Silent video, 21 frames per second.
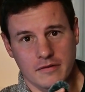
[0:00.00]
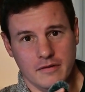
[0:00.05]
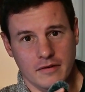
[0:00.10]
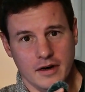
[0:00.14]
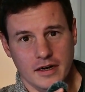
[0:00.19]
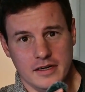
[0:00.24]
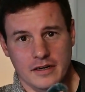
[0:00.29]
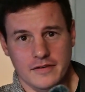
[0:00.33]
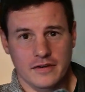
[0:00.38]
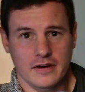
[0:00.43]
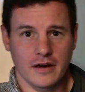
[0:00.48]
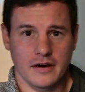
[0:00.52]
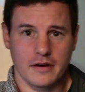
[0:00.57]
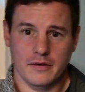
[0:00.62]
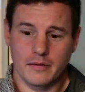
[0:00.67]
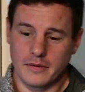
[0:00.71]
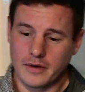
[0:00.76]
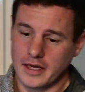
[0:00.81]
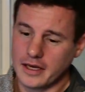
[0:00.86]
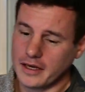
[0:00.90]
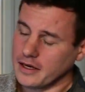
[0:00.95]
I never go,
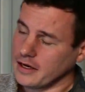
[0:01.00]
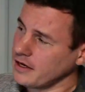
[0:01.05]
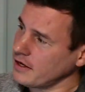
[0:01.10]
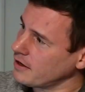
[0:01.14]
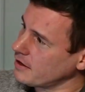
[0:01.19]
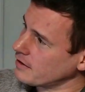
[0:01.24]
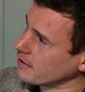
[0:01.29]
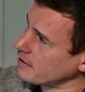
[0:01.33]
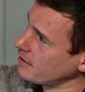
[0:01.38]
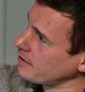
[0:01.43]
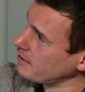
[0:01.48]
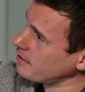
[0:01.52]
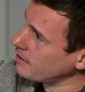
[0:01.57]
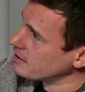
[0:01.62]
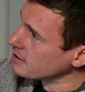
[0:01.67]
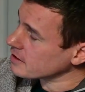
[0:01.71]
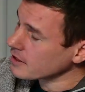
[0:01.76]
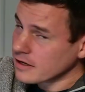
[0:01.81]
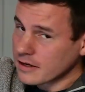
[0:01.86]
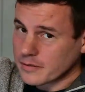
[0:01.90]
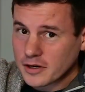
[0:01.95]
wee, right,
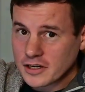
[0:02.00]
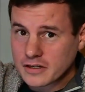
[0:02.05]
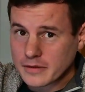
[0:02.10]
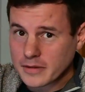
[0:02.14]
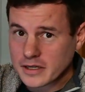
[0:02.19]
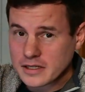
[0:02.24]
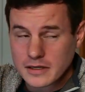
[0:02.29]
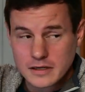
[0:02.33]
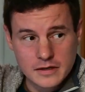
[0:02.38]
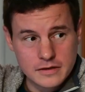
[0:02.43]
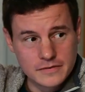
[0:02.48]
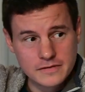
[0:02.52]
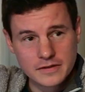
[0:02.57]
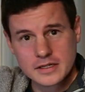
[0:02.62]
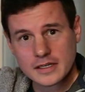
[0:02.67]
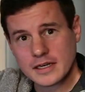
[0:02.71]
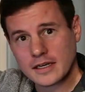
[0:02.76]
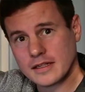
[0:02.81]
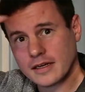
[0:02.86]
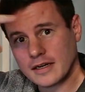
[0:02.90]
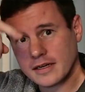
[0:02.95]
let's take a picture of myself and
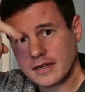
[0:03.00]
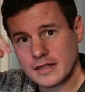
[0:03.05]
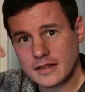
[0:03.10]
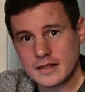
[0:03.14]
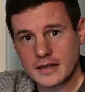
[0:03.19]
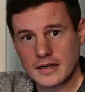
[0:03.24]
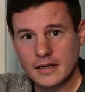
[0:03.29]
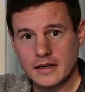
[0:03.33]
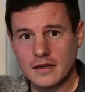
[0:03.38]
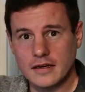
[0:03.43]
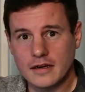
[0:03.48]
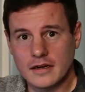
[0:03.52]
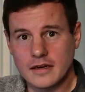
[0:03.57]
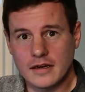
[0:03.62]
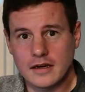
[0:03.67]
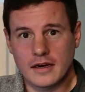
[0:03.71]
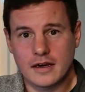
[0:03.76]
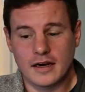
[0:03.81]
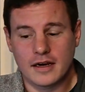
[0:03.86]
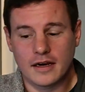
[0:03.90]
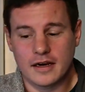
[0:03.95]
get that in there.
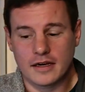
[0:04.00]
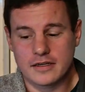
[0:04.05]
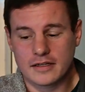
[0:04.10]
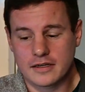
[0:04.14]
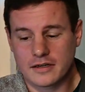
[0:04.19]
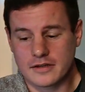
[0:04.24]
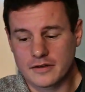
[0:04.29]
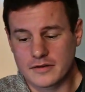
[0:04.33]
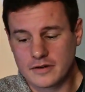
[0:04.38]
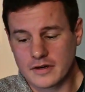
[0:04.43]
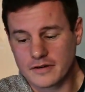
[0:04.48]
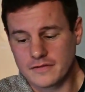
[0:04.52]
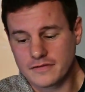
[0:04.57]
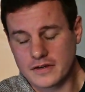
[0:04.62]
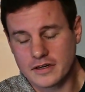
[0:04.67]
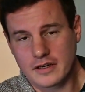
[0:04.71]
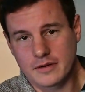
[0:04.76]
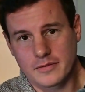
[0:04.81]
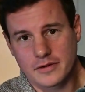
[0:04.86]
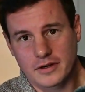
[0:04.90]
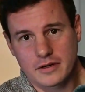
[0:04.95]
So I
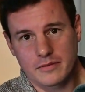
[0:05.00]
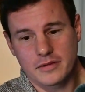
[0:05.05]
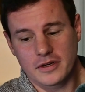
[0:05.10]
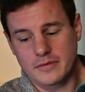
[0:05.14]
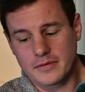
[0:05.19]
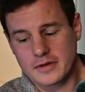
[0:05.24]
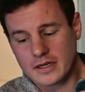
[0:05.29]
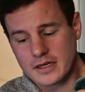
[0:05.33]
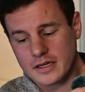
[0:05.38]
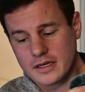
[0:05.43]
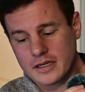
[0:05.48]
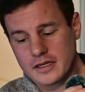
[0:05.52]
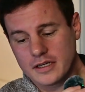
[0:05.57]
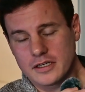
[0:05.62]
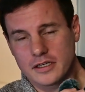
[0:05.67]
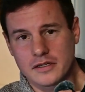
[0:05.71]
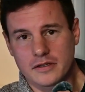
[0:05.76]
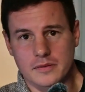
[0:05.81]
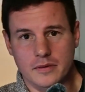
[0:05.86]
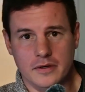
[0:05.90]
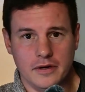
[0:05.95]
think it might be my age
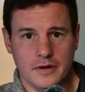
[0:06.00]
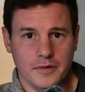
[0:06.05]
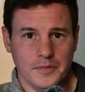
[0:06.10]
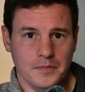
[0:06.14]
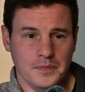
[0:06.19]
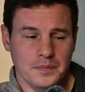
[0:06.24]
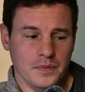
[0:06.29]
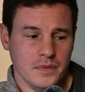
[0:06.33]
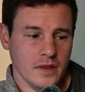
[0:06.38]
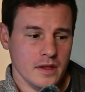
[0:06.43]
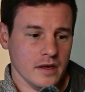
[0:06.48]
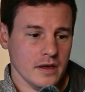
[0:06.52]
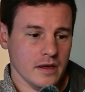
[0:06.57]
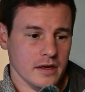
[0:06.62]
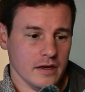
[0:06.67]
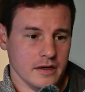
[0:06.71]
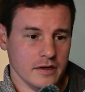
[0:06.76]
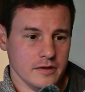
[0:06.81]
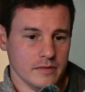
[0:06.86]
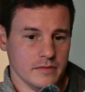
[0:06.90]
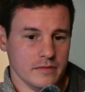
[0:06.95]
as well.
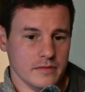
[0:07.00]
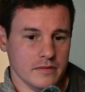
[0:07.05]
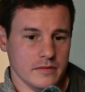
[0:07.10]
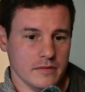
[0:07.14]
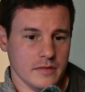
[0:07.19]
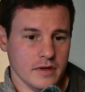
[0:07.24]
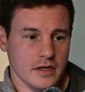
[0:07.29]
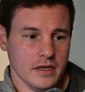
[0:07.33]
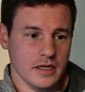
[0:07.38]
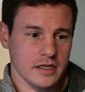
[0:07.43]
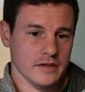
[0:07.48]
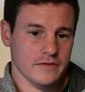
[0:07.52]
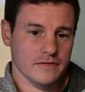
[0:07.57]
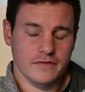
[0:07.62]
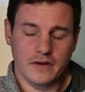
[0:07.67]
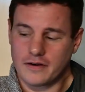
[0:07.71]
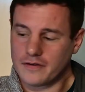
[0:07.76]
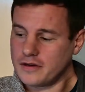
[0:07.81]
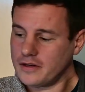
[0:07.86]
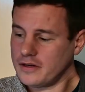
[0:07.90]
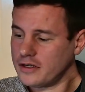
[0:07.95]
It's
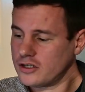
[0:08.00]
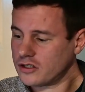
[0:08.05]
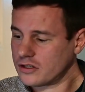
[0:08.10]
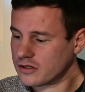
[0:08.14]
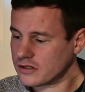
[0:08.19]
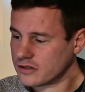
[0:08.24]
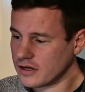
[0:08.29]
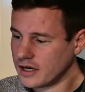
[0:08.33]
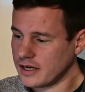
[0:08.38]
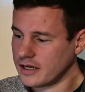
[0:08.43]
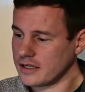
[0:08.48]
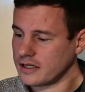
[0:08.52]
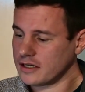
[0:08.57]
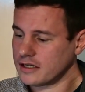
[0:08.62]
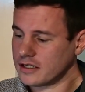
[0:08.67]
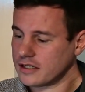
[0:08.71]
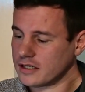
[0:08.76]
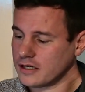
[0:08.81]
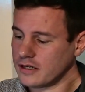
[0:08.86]
very strange.